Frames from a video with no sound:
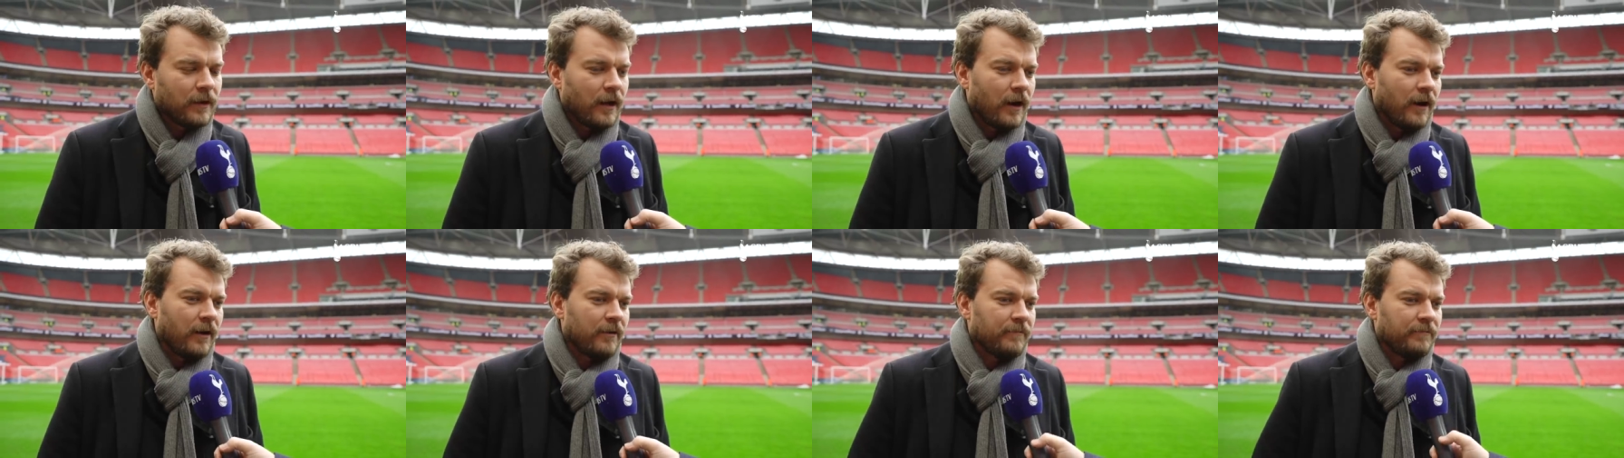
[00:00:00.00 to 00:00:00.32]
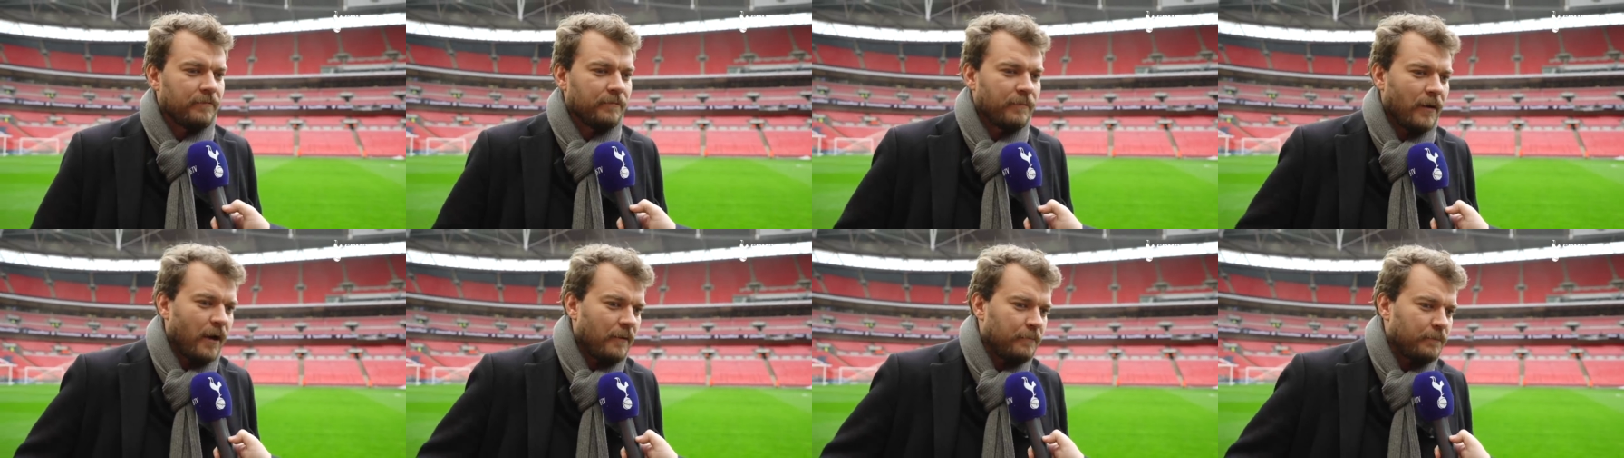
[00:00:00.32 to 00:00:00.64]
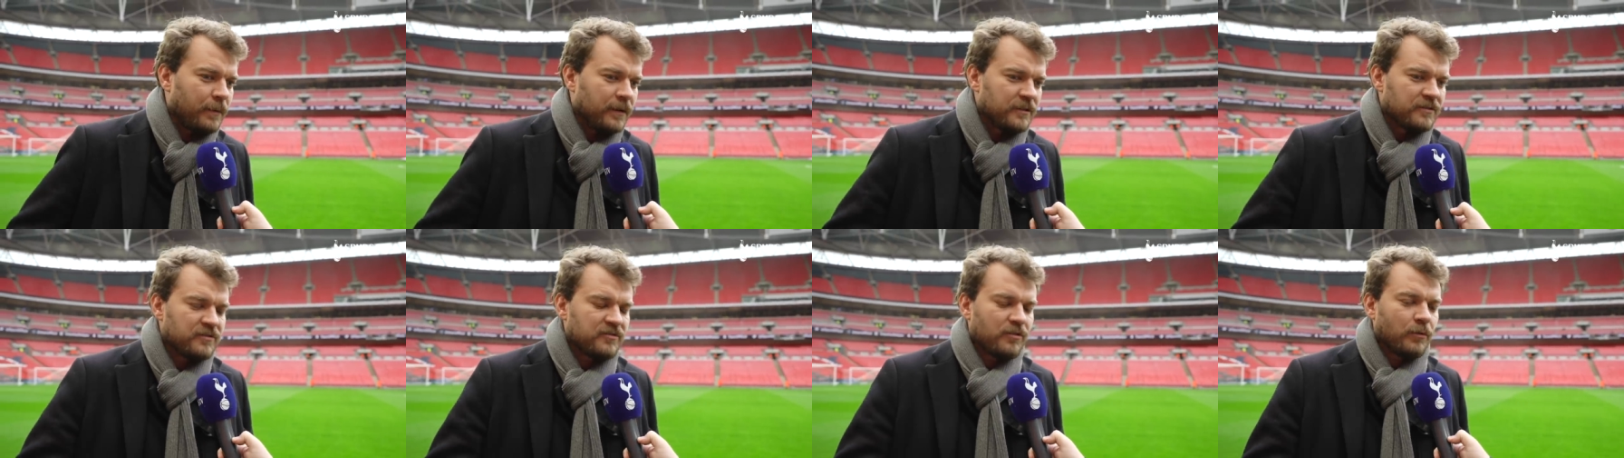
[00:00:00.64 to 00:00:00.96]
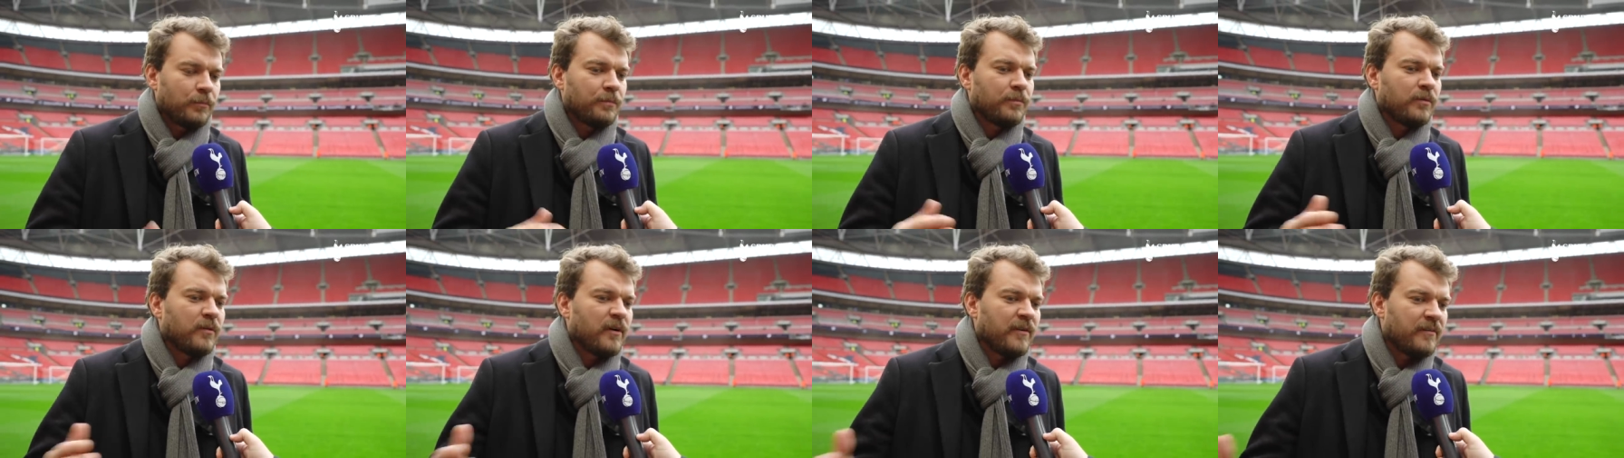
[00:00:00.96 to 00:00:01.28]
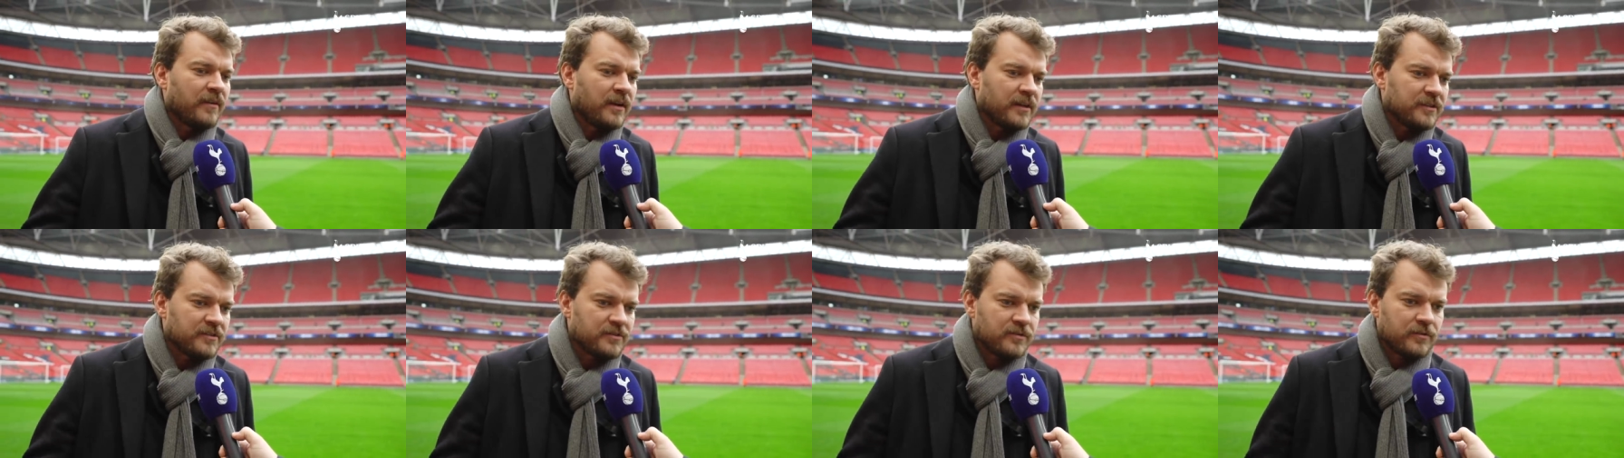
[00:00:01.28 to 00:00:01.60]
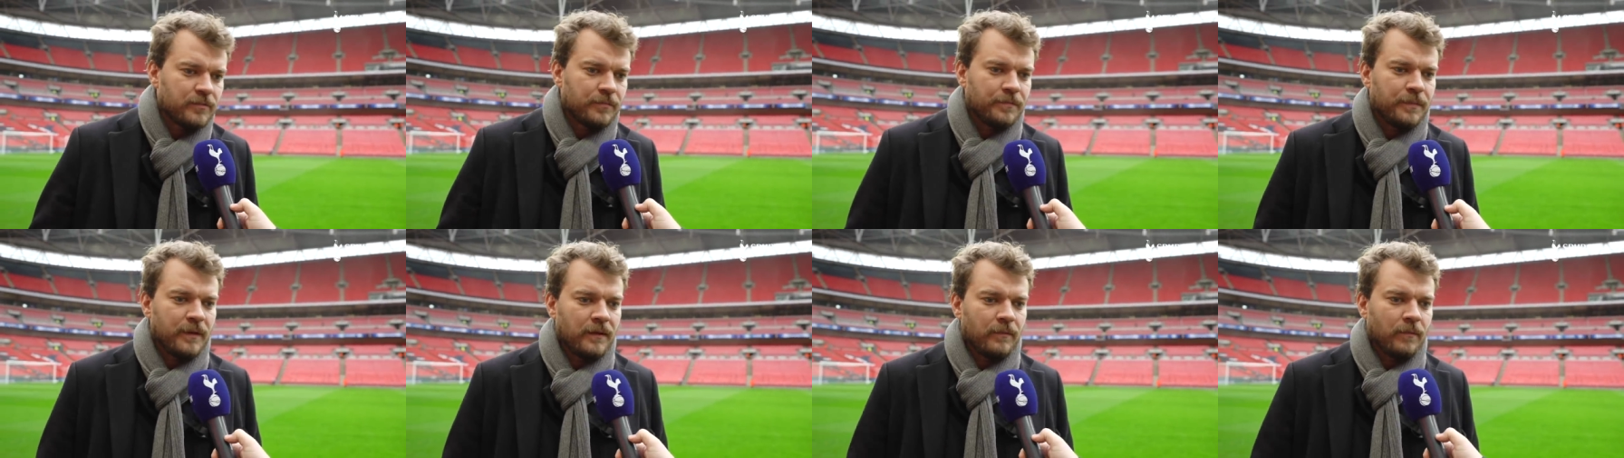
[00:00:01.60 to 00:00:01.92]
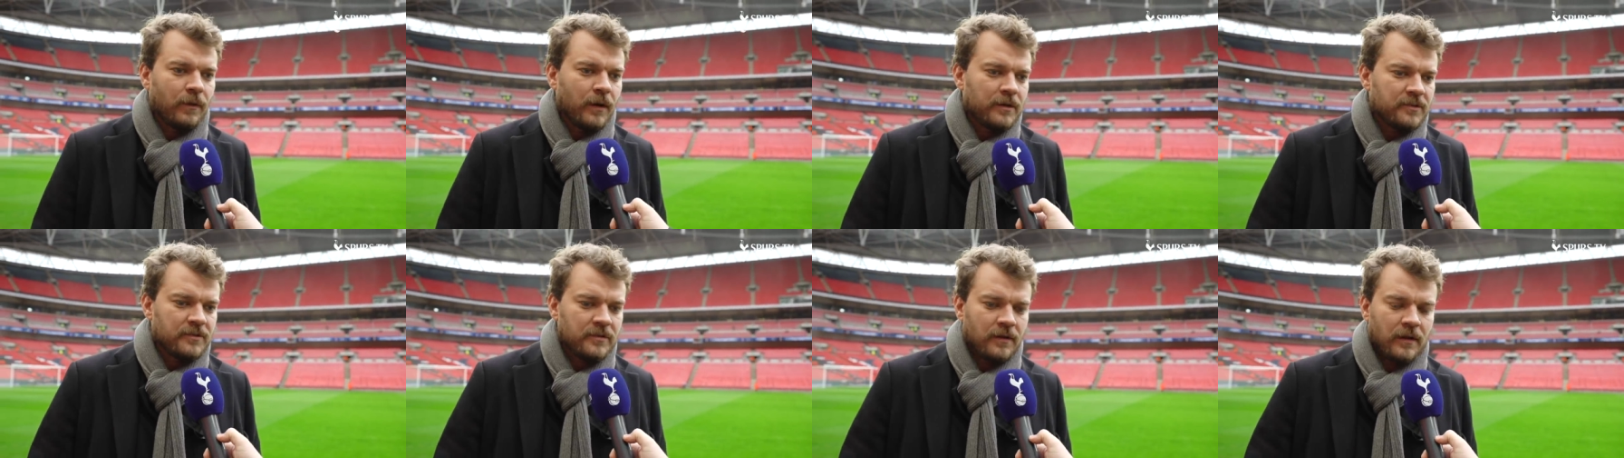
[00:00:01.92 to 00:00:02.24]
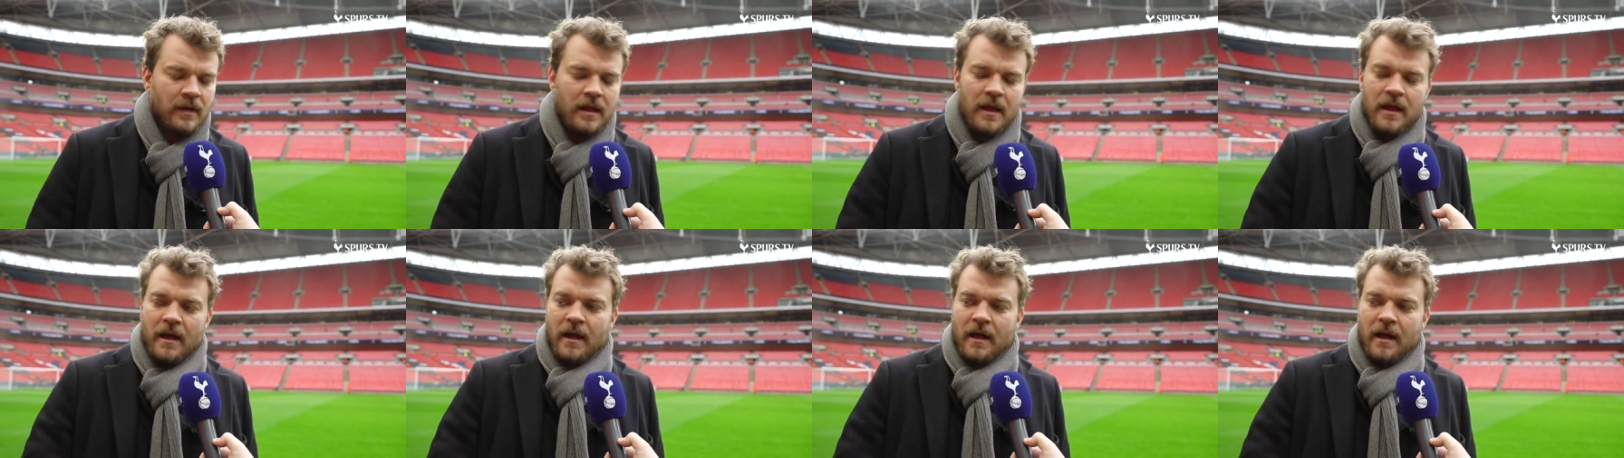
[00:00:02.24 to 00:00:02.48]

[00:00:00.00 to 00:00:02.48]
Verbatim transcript: I've, I've been so privileged to be watching.